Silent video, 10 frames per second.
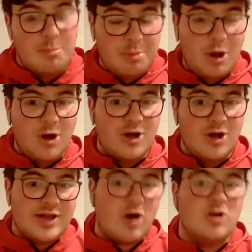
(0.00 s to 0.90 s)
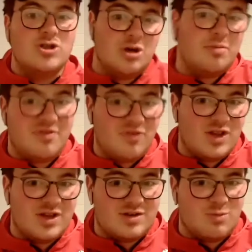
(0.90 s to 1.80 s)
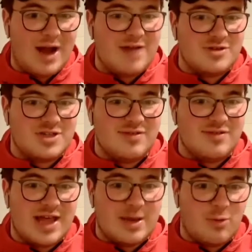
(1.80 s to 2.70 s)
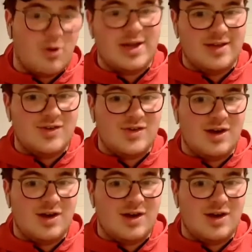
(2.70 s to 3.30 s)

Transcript: But they got jumped for the wide receiver that they wanted.